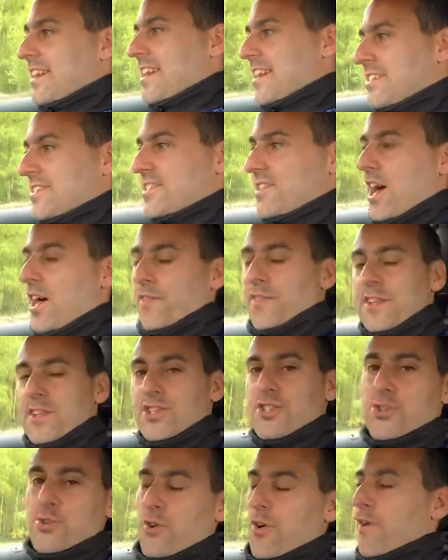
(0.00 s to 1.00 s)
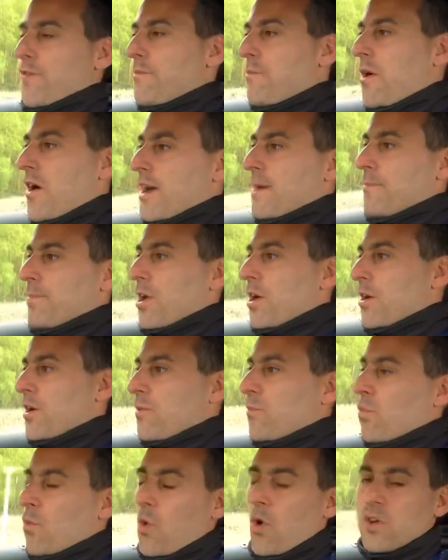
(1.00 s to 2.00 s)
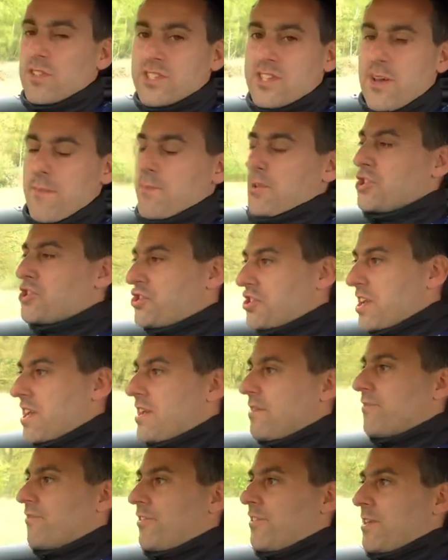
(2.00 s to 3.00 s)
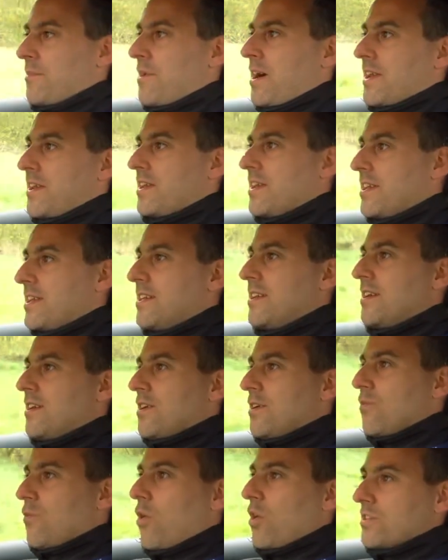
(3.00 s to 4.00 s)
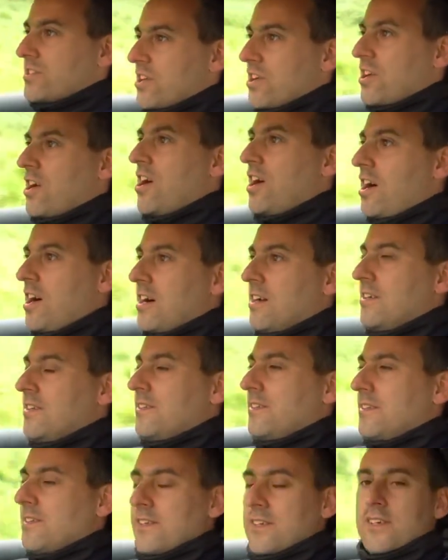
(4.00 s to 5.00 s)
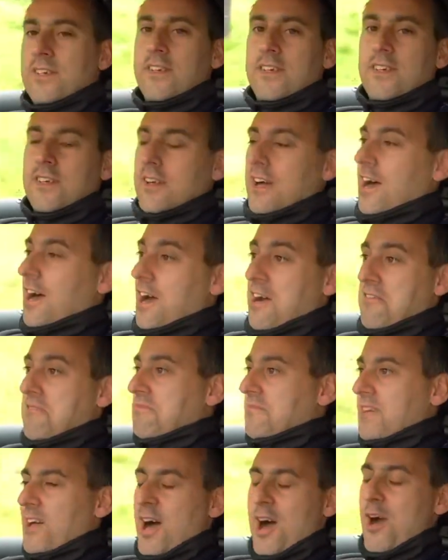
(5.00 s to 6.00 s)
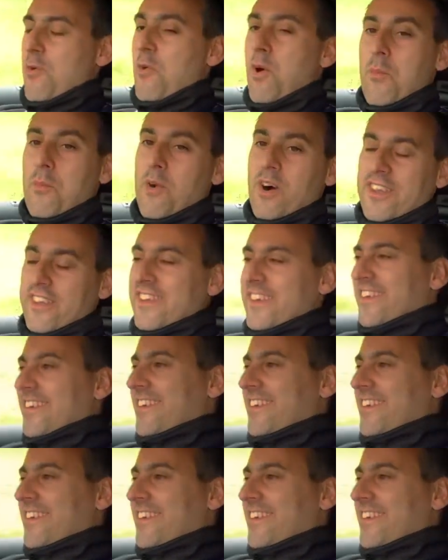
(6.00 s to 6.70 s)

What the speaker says: is nothing short of mind-blowing. What a machine for the money, what a car. I want one.